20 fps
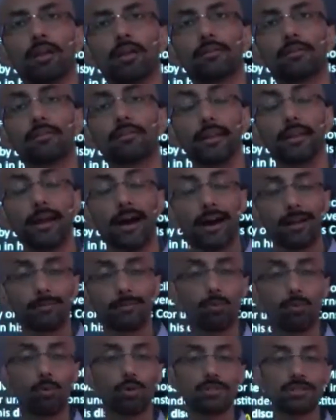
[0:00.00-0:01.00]
they are
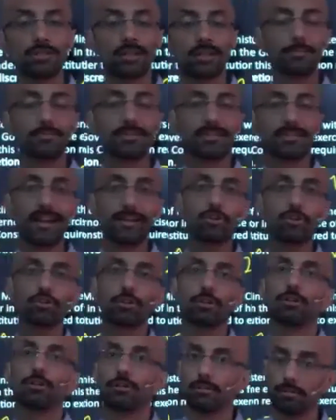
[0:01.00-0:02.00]
more
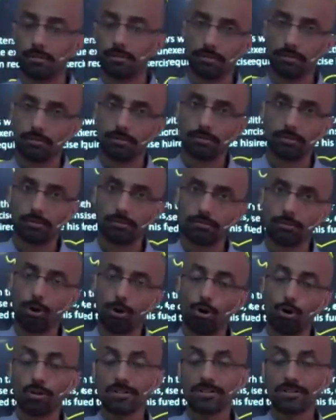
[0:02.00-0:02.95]
circumstantial or